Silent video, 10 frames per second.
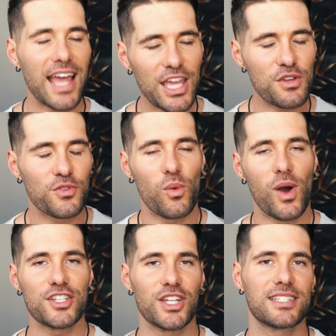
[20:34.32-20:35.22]
thank you for
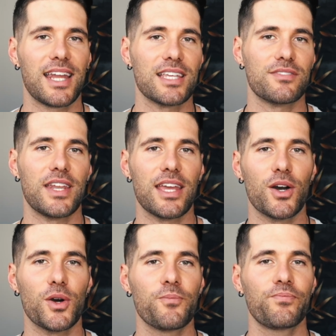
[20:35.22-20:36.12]
watching today's
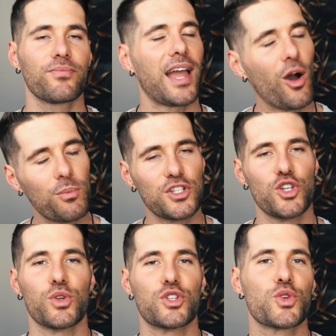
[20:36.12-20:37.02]
video. I hope that
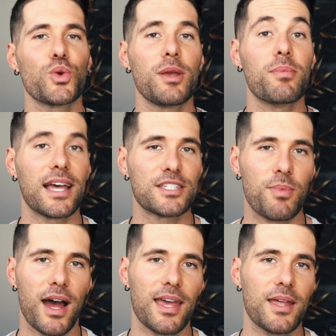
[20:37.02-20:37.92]
you were truly blessed
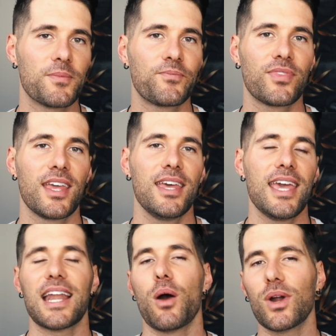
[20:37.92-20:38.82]
by it.
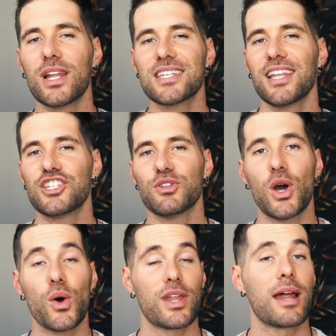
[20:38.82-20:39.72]
And I wanted to let you
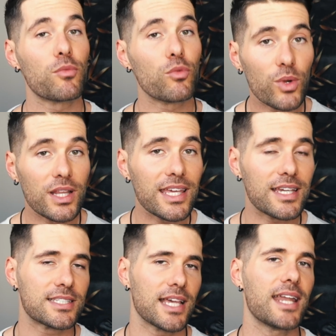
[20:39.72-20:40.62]
know that I'm really
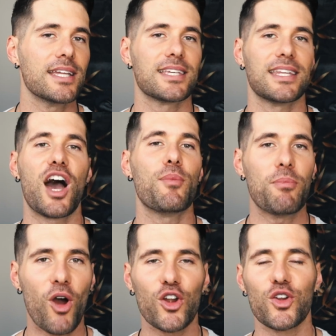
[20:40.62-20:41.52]
excited to now be
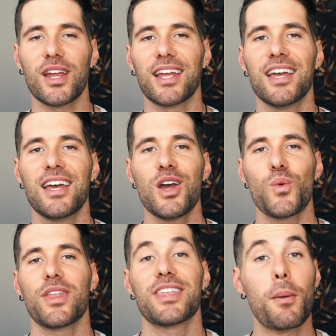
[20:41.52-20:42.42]
partnering
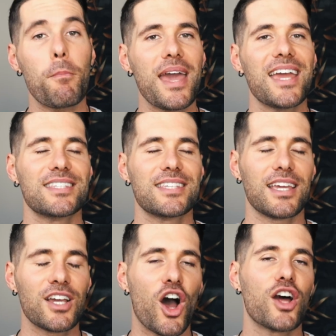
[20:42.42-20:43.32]
with an
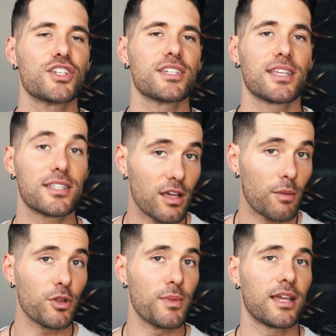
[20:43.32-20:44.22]
amazing conscious
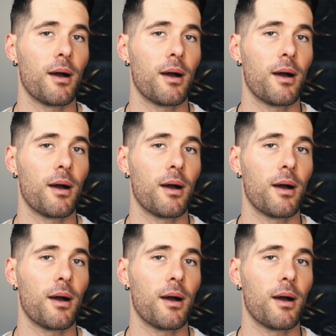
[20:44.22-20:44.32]
supplement